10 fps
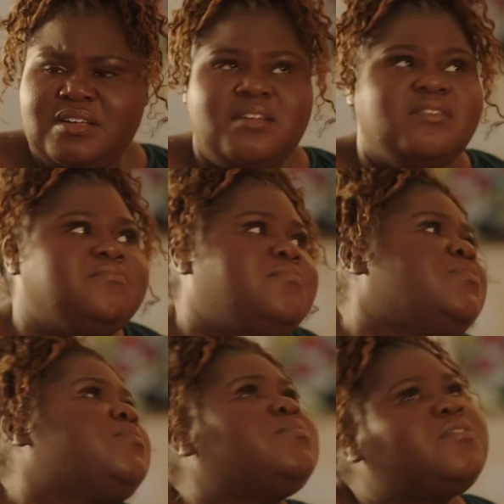on him
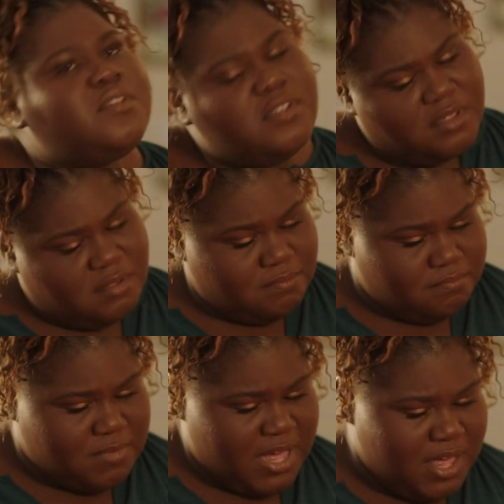in high school?
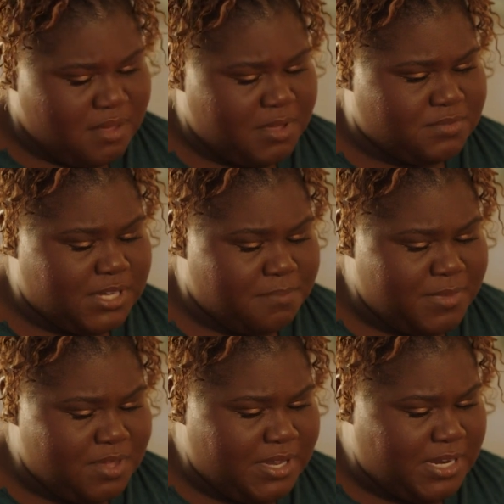Mom, that was like a
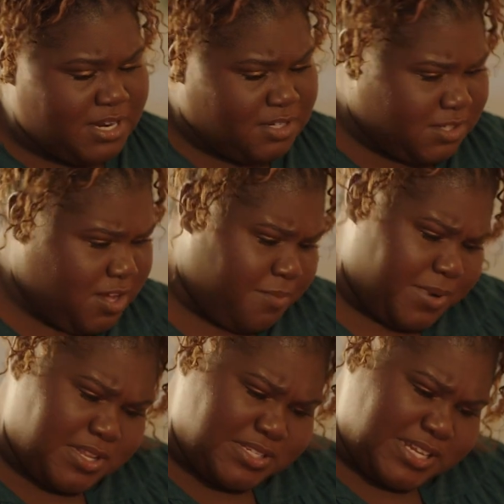million years ago, but it looks